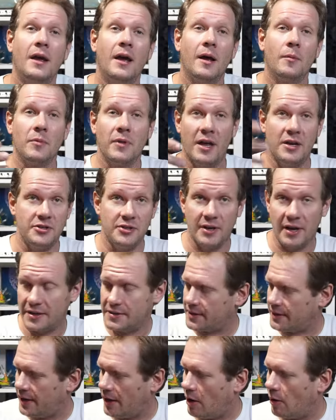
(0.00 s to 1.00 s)
I'm glad you
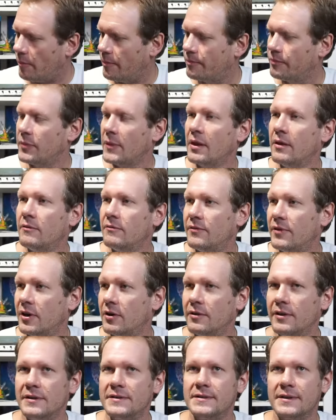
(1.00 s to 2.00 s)
guys can help figure
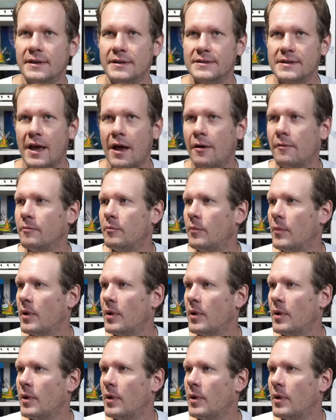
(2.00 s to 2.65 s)
these things out